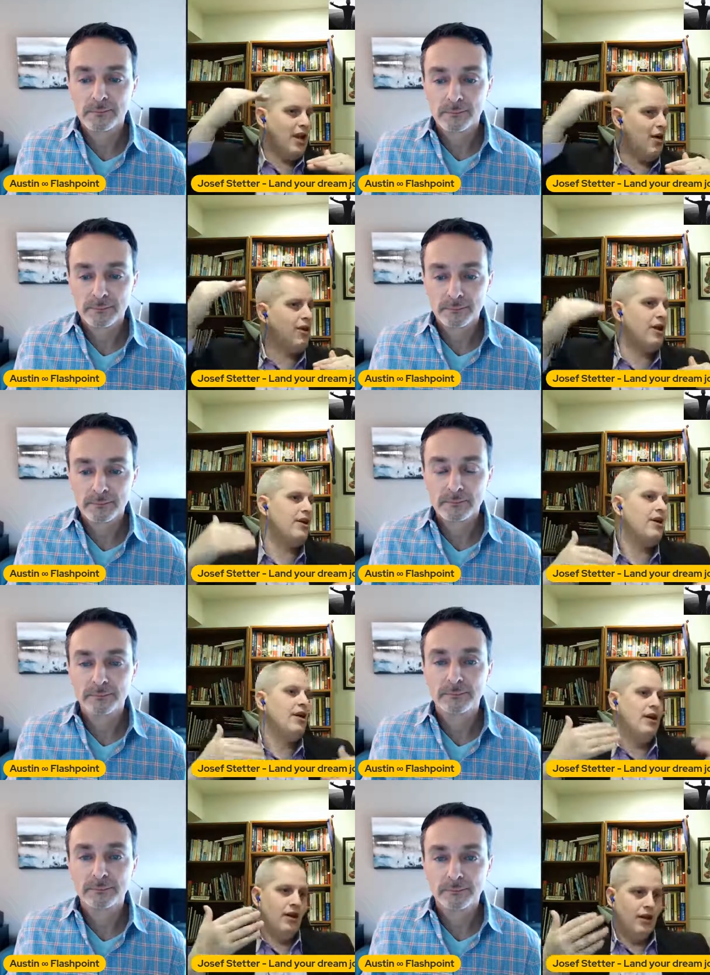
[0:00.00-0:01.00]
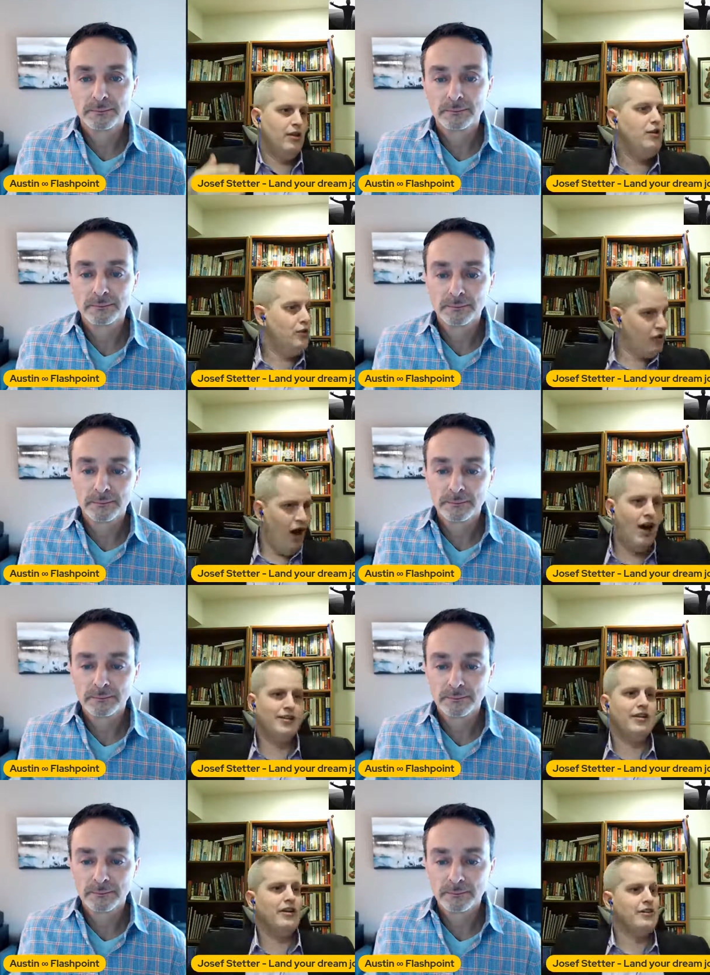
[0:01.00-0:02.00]
Speaker 1: and now you can use
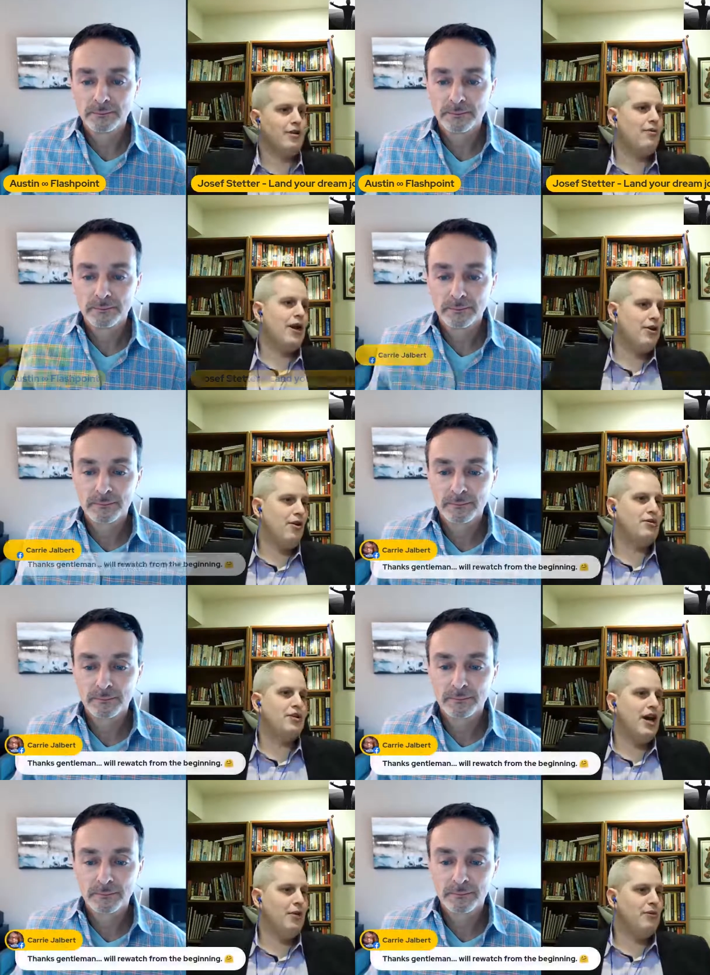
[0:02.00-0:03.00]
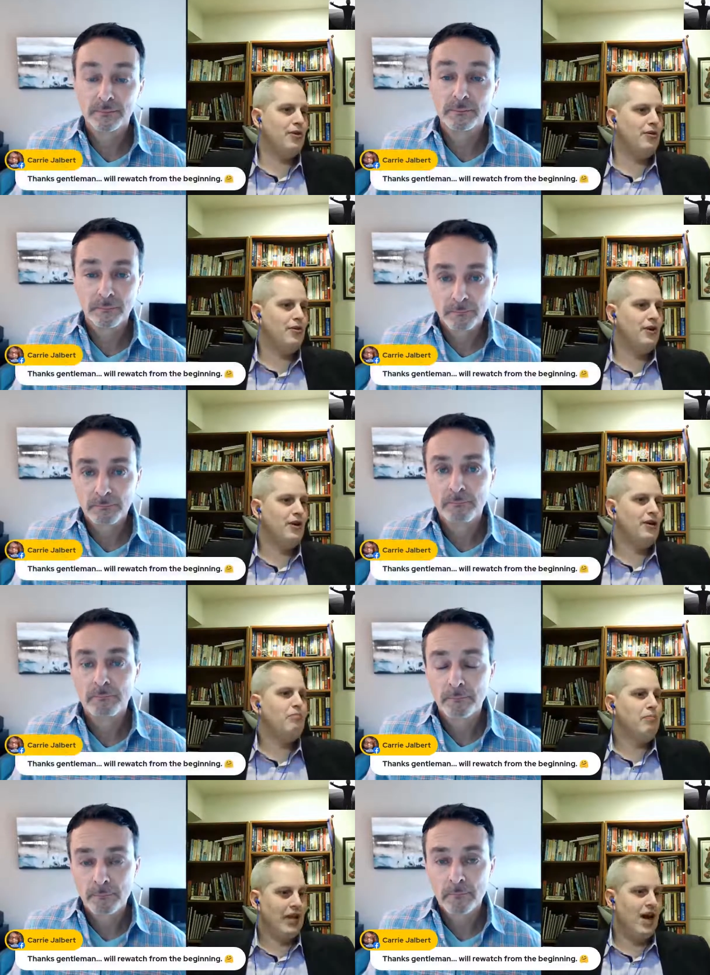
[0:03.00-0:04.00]
Austin as a great coach to help you
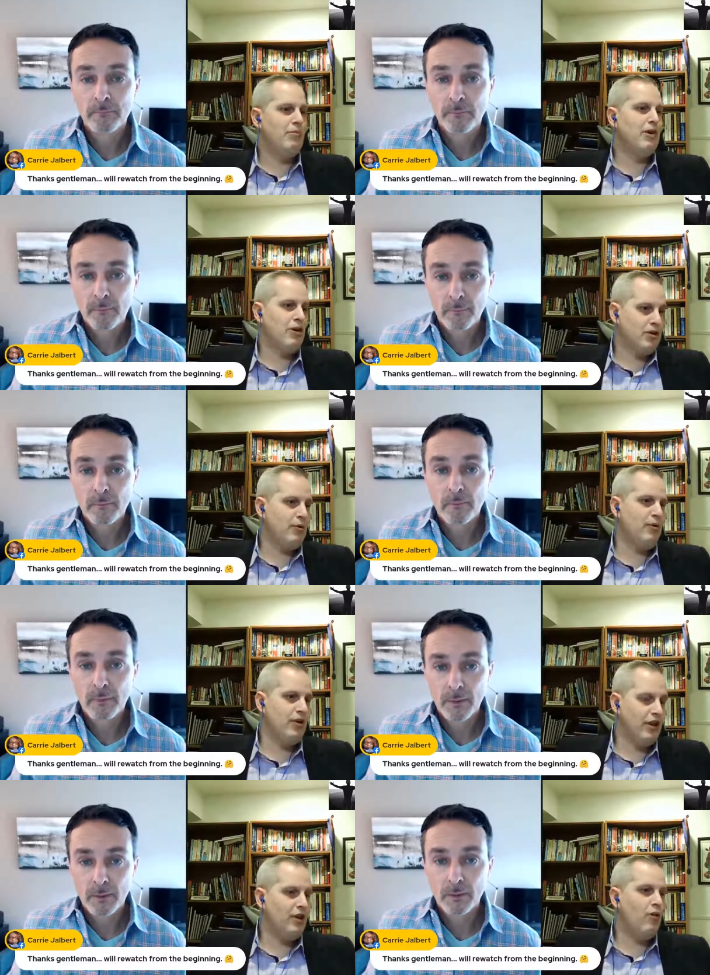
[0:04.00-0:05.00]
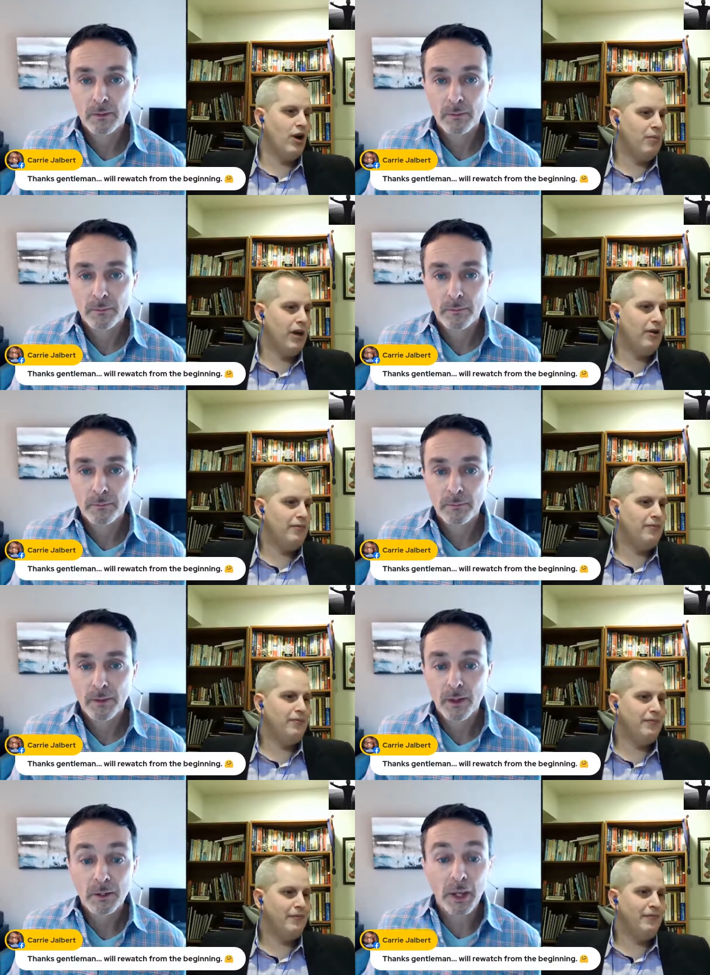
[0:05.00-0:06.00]
become an entrepreneur that you want to be.
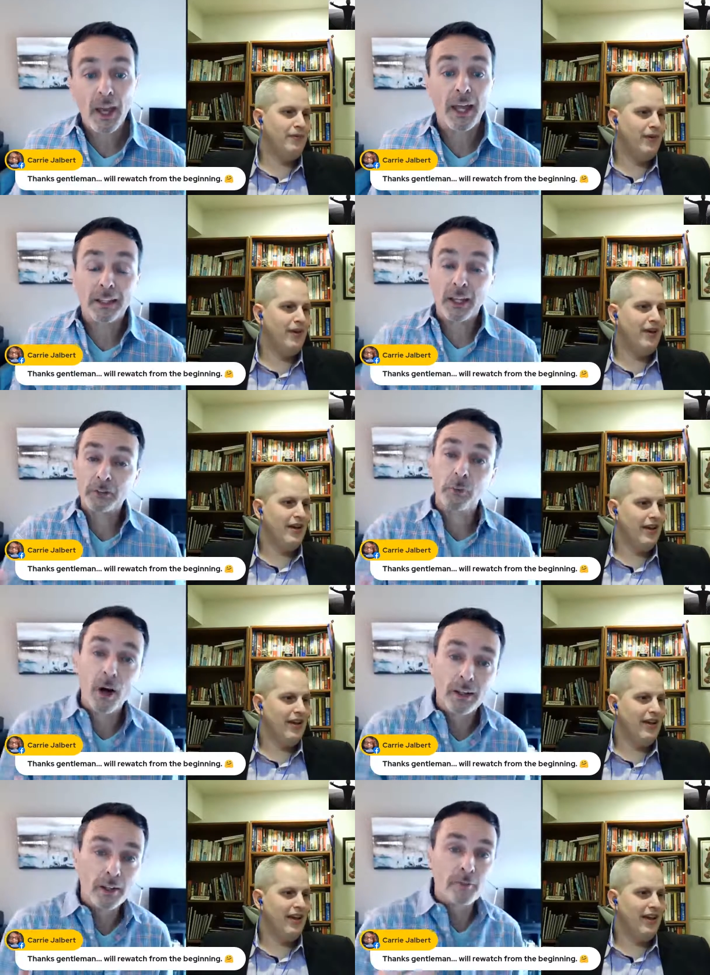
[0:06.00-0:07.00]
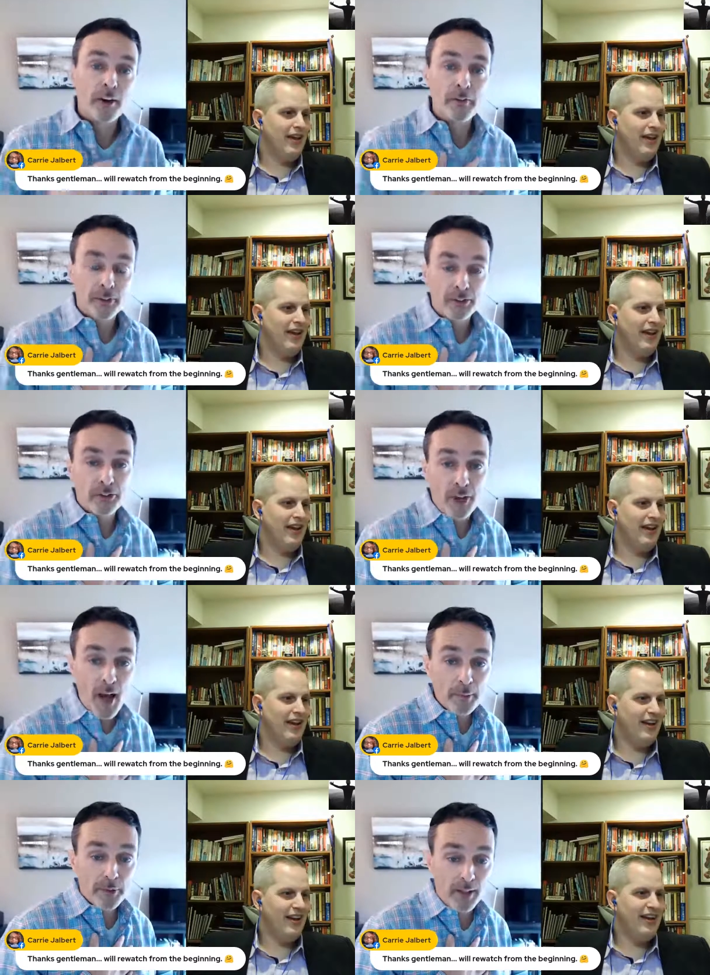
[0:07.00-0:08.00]
Speaker 2: Yeah, and guess what? If if it's a
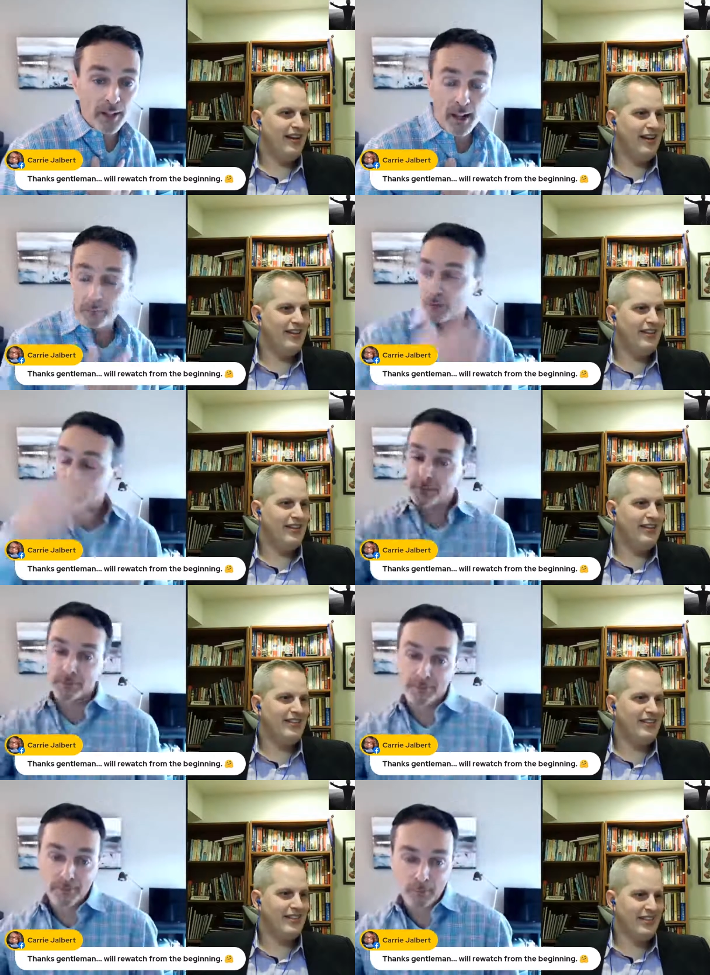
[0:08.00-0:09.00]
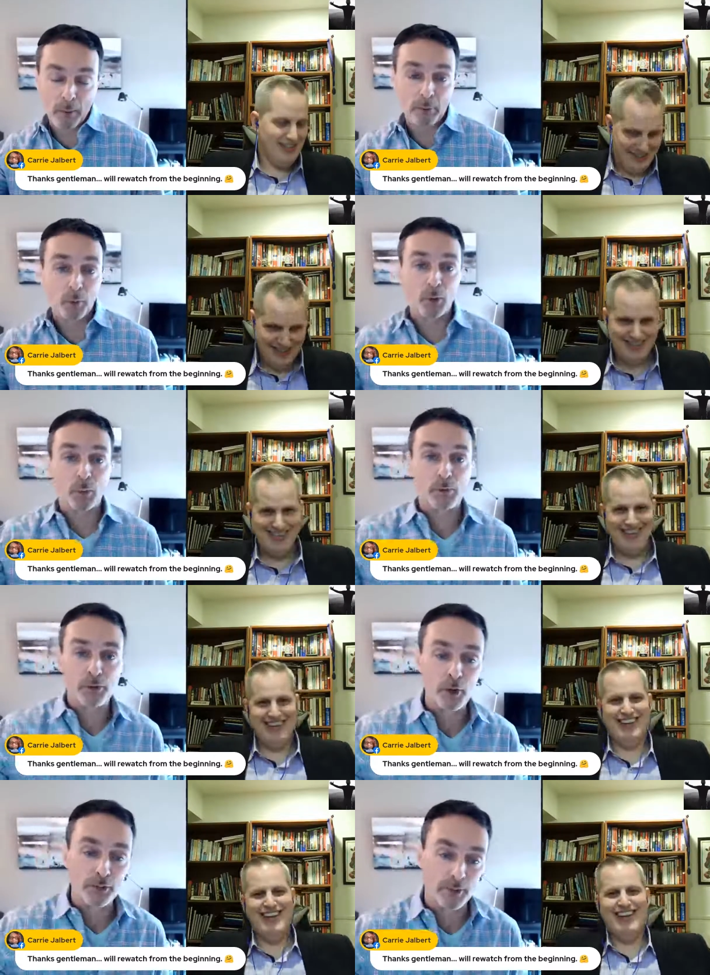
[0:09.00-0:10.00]
job thing, I'm gonna I'm gonna work with
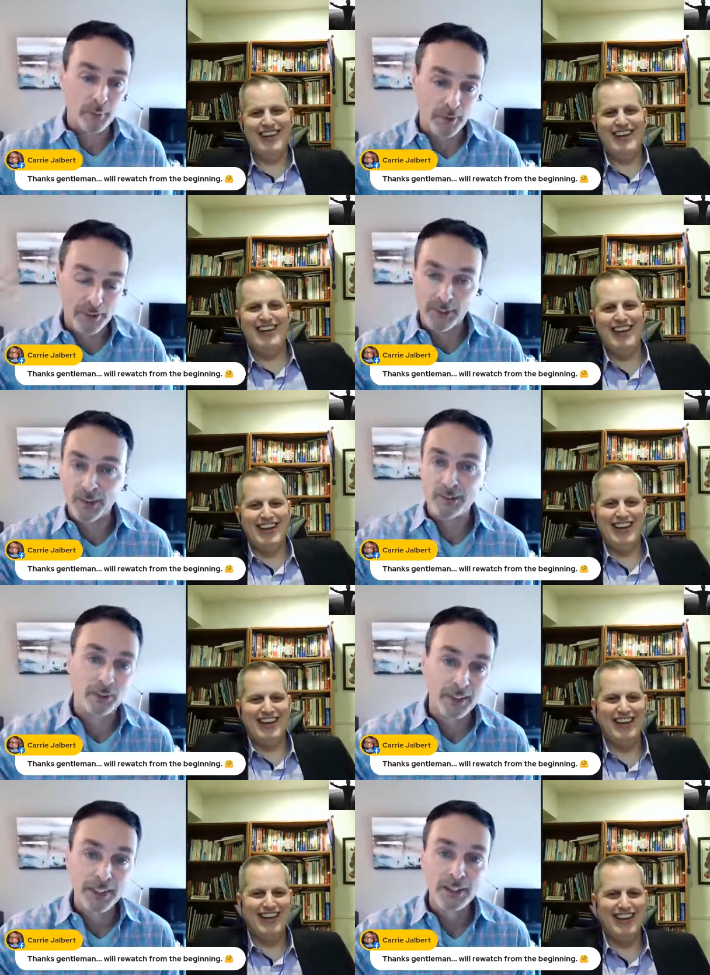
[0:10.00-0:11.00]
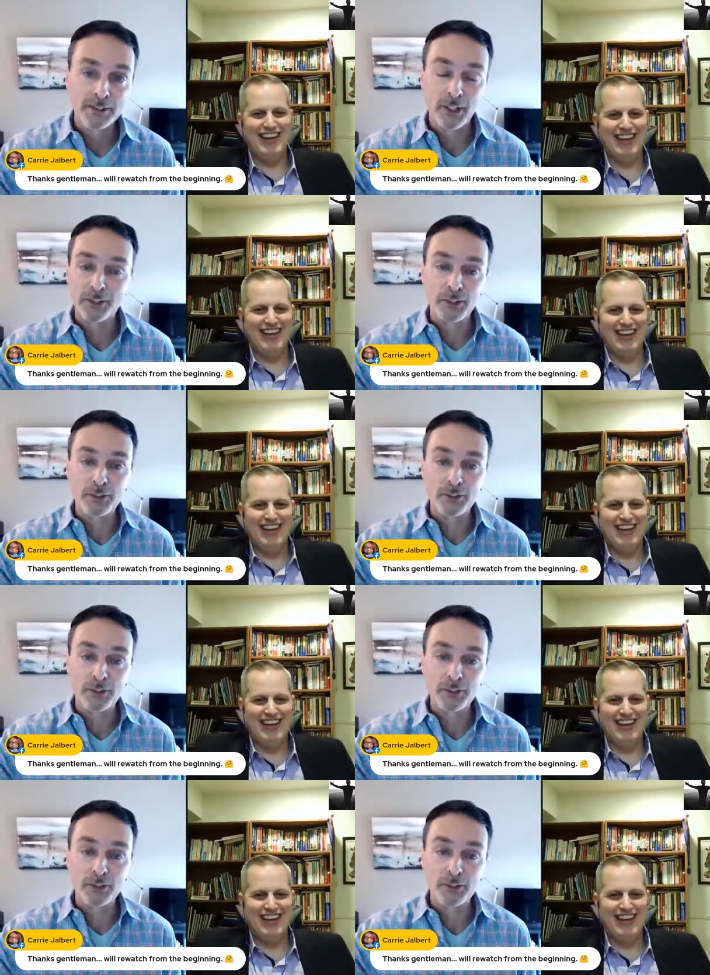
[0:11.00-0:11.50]
Josef. I'm gonna send send you to